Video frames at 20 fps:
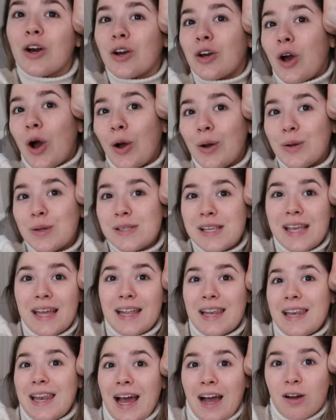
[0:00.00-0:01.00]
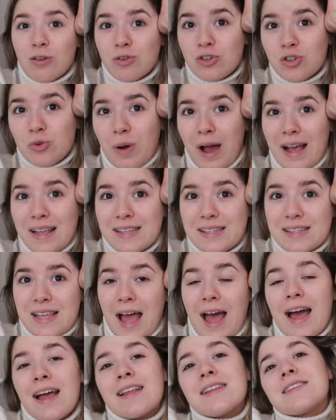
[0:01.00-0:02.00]
cozy loungewear
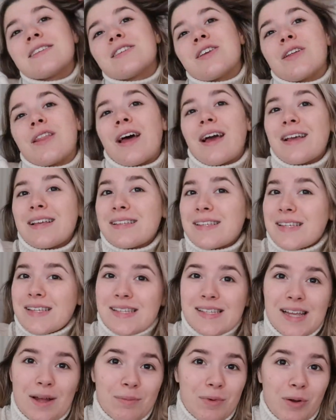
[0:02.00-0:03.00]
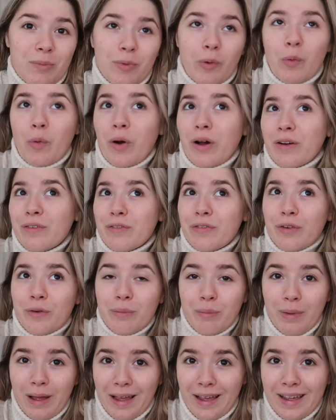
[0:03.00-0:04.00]
set so that is step number one
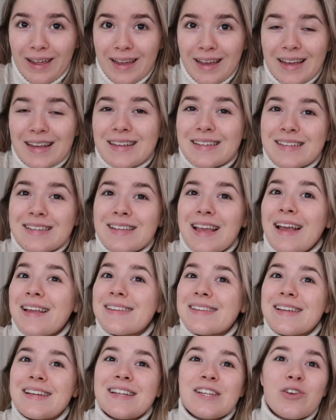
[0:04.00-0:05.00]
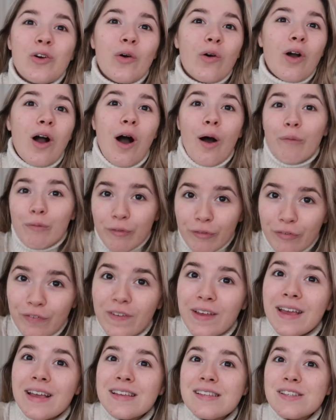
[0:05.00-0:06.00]
from me is get in your
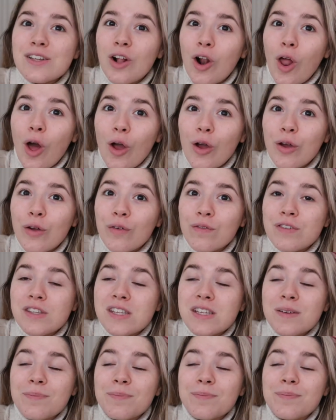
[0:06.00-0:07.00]
comfiest clothes